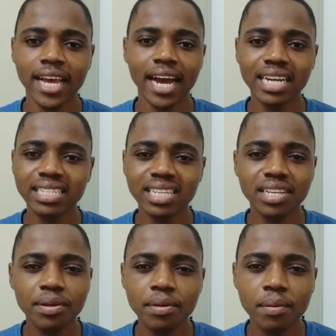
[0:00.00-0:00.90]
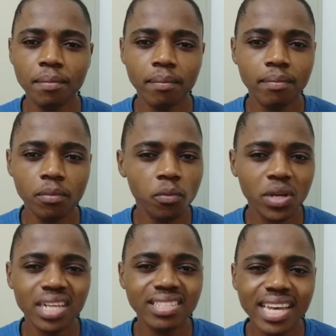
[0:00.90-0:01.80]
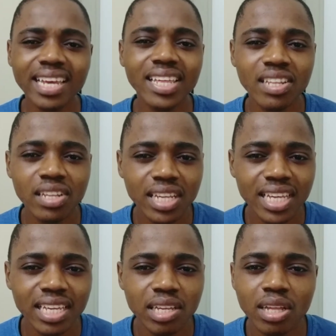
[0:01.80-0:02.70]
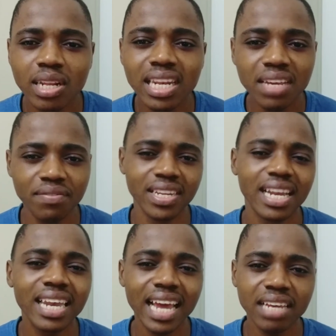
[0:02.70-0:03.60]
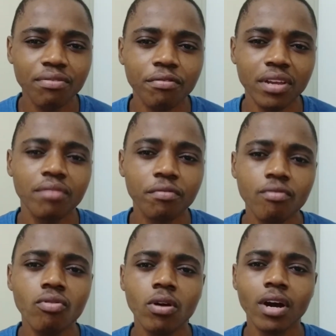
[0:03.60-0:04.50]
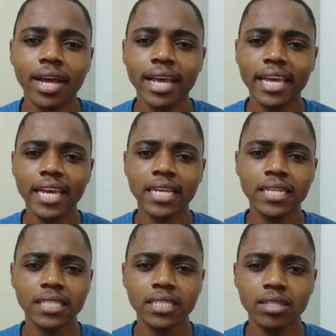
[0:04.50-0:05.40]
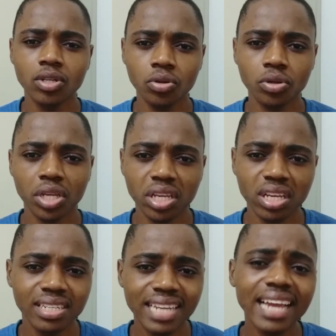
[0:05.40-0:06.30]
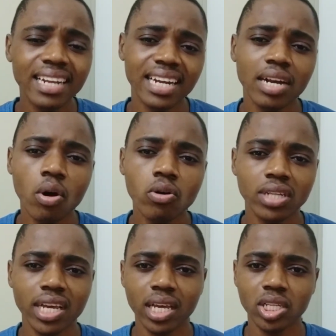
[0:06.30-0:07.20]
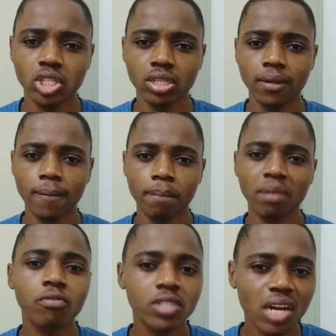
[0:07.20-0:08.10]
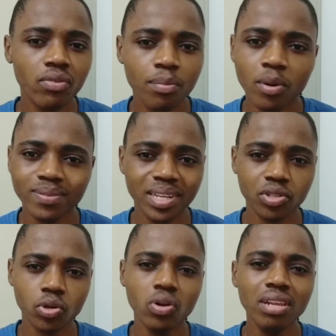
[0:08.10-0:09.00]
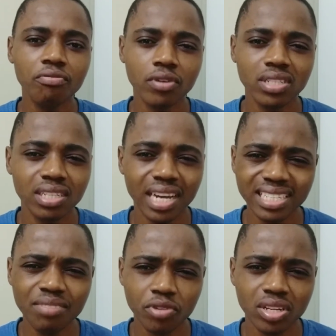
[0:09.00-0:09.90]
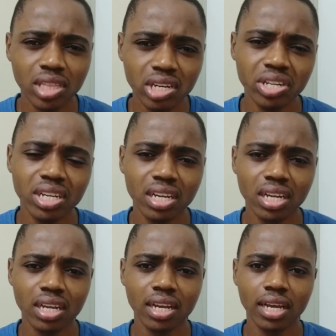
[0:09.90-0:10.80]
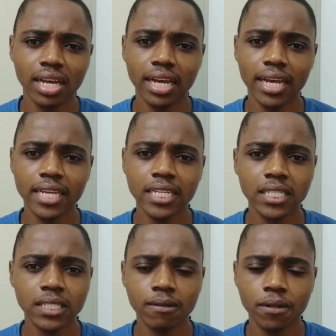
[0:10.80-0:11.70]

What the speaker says: and we can say he lived his life in full. And he died at an old age. But for Chadwick Boseman, he was only 43. And